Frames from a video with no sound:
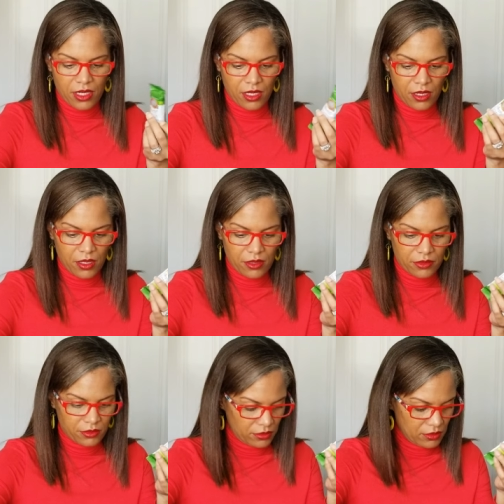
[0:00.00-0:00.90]
here.
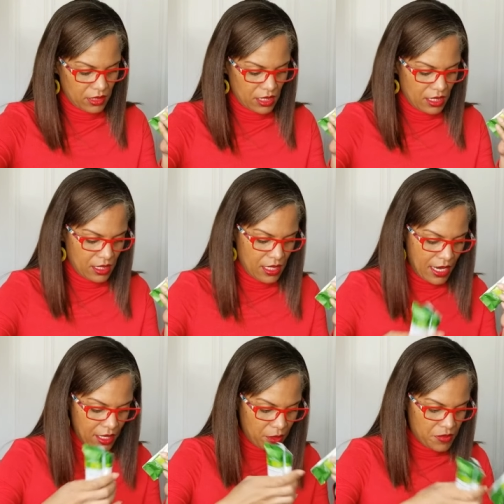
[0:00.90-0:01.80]
That
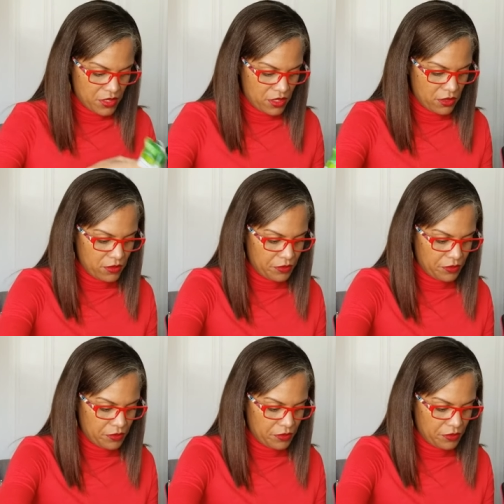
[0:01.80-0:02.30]
helps too.